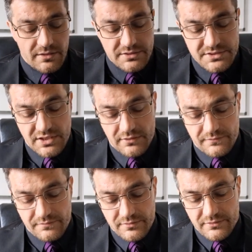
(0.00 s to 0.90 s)
So
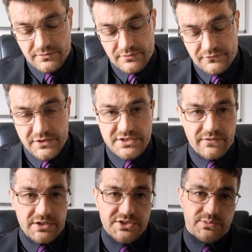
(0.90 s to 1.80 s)
first of
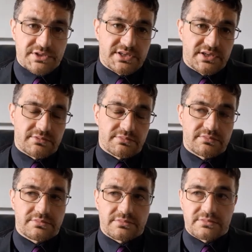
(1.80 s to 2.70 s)
all, I just want to
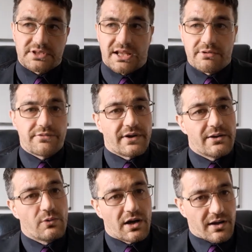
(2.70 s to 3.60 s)
clarify
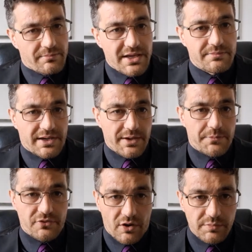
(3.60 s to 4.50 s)
what I mean by a
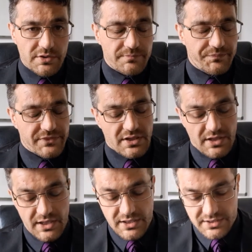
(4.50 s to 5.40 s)
problem.
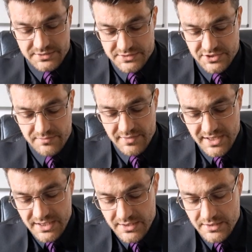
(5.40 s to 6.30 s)
To
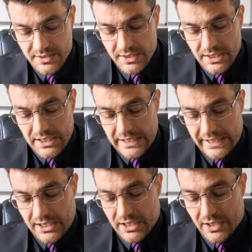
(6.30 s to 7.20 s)
me,
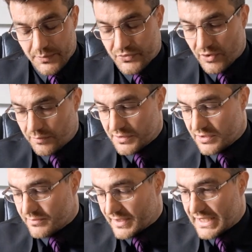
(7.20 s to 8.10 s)
a
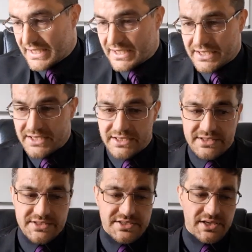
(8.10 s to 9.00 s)
problem
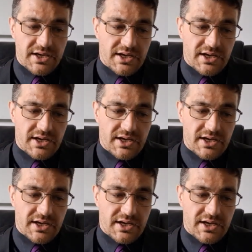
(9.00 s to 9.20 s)
is